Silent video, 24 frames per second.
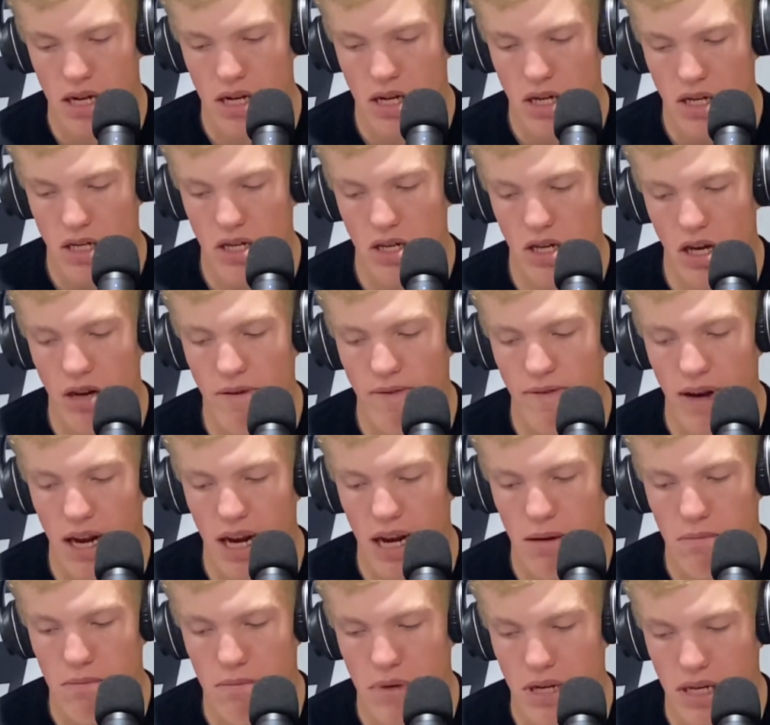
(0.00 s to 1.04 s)
So good for
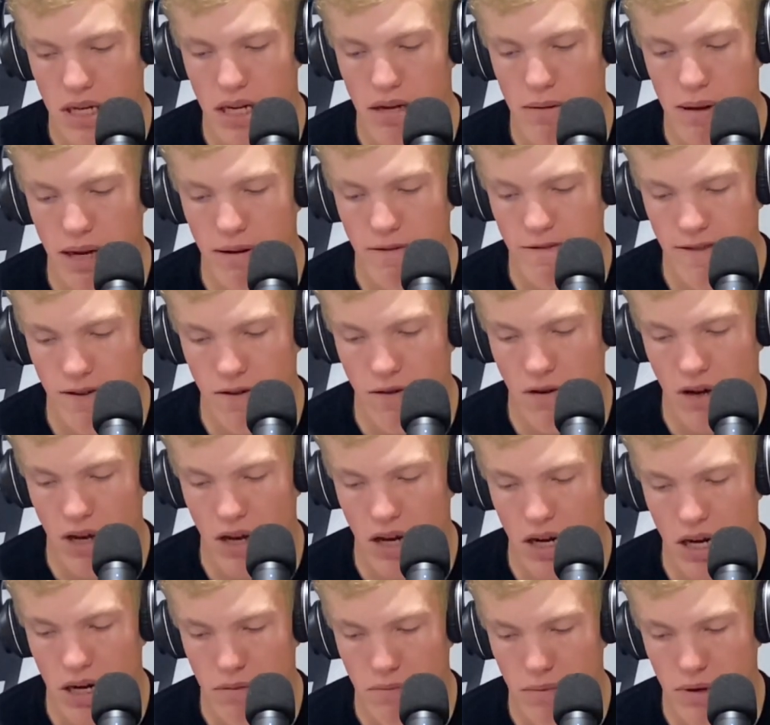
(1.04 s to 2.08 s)
him. It's going to make him feel
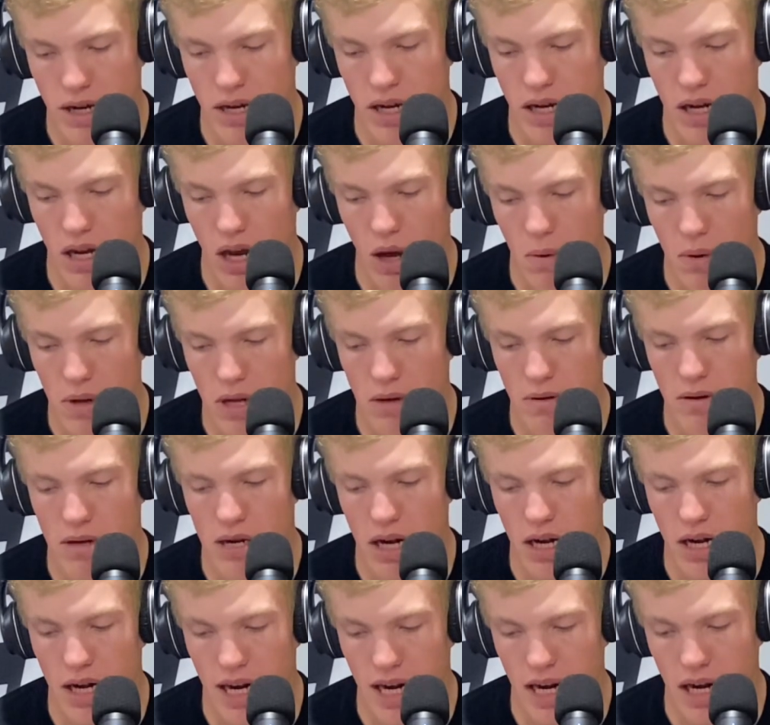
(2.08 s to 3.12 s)
good, be able to go into
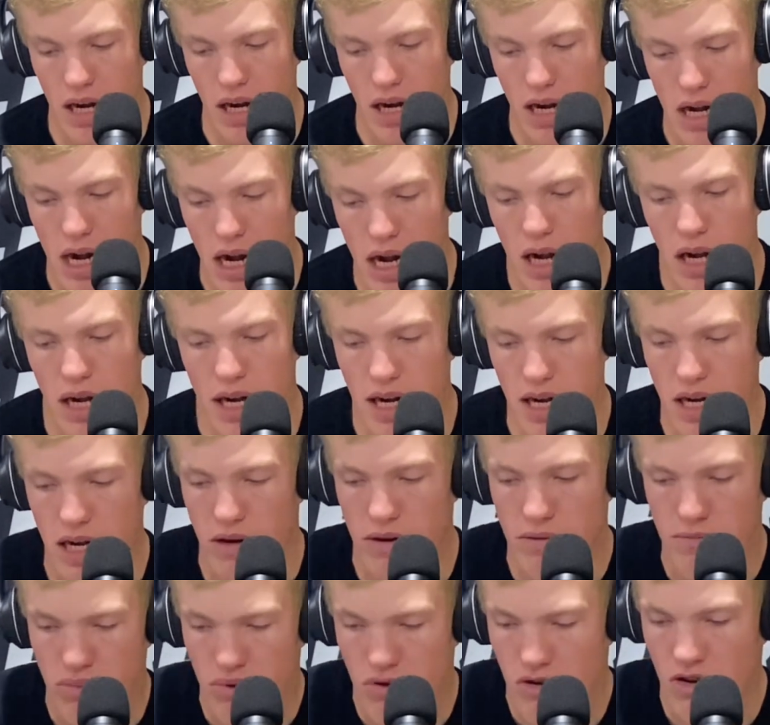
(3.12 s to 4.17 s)
another year, another year to
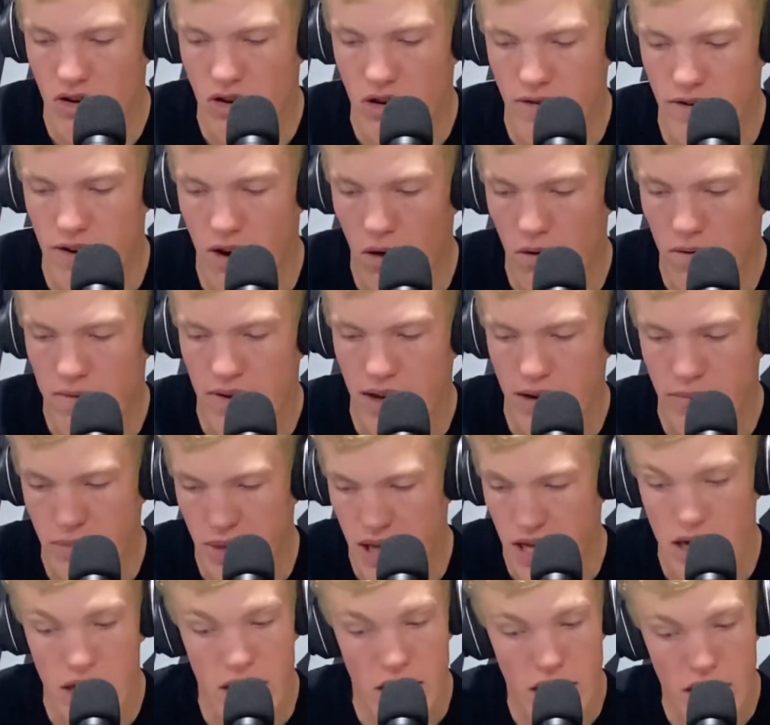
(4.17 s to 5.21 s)
improve, and hopefully
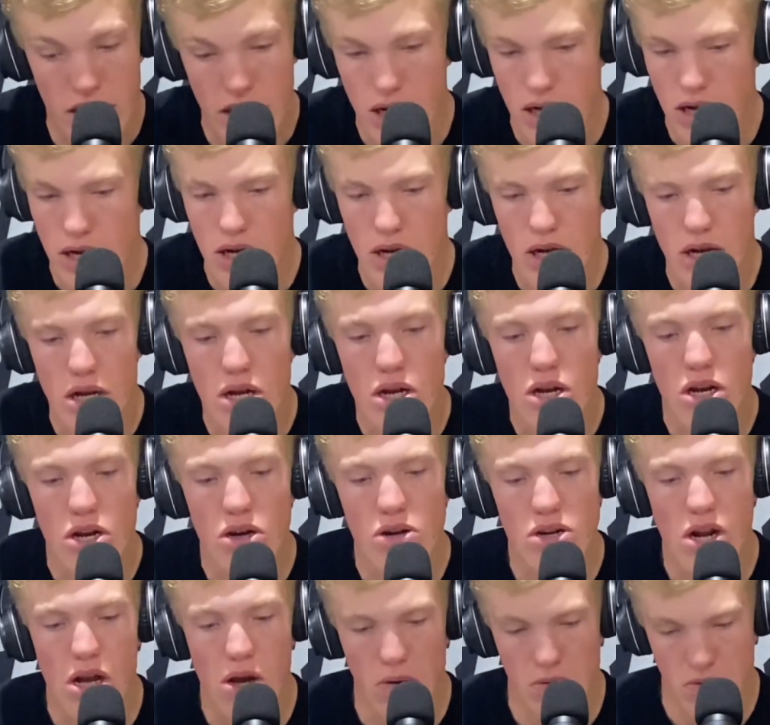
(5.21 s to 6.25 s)
build. And who
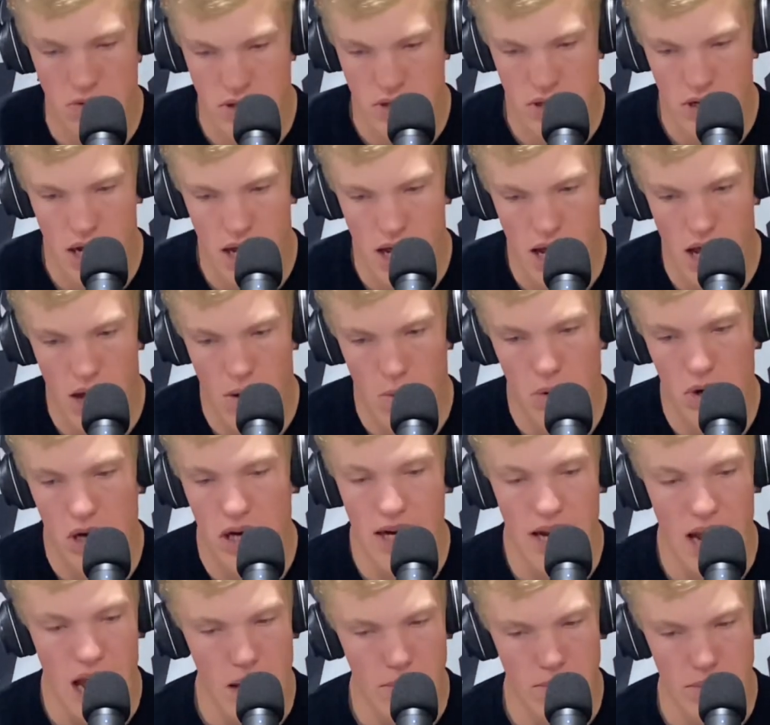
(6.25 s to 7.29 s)
knows uh, what could
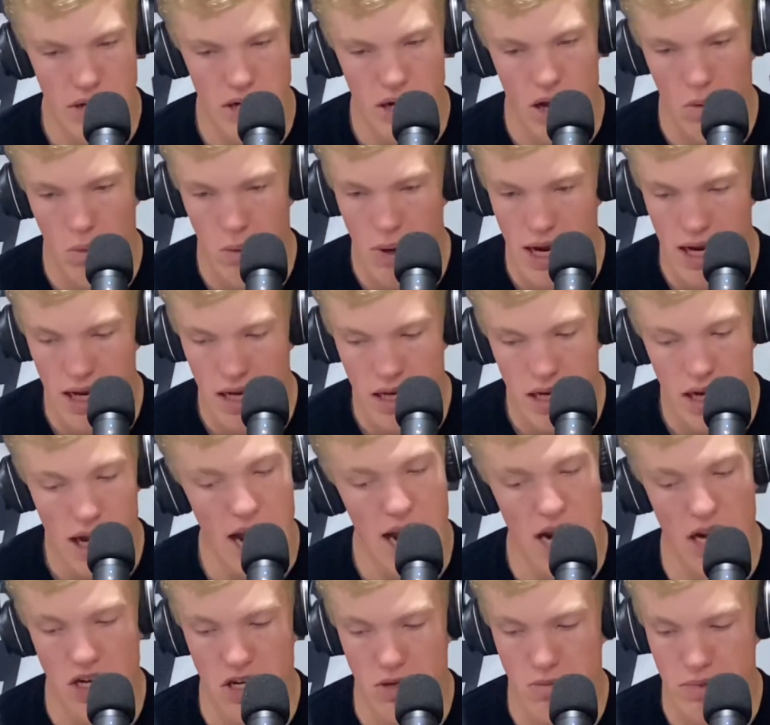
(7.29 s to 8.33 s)
happen? A win
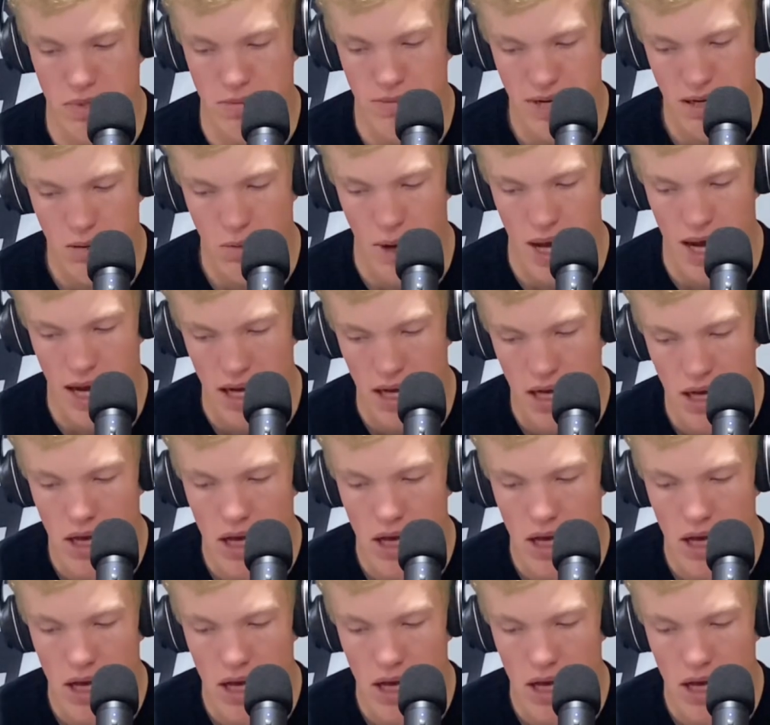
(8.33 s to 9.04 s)
at Super Speedway.